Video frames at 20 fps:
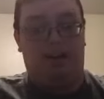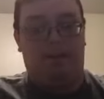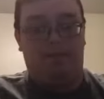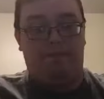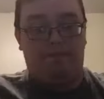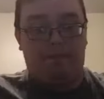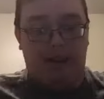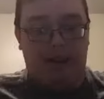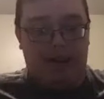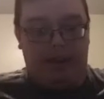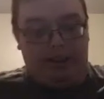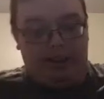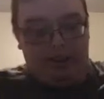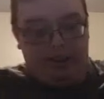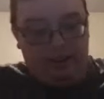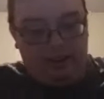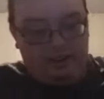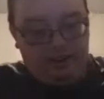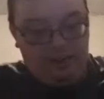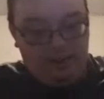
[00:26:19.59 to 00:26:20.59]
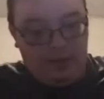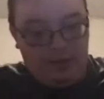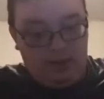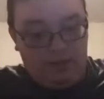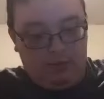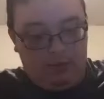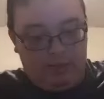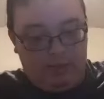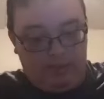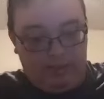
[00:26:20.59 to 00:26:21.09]
But
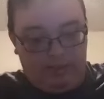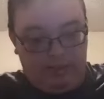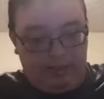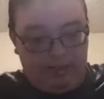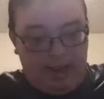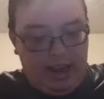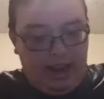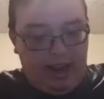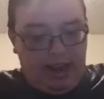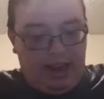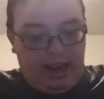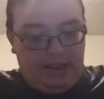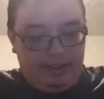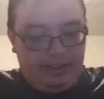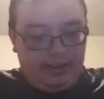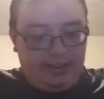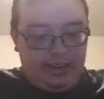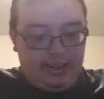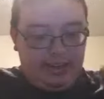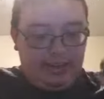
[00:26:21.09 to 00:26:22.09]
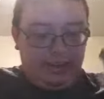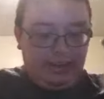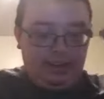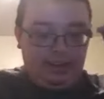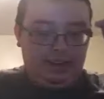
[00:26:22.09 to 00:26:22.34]
what this is saying is that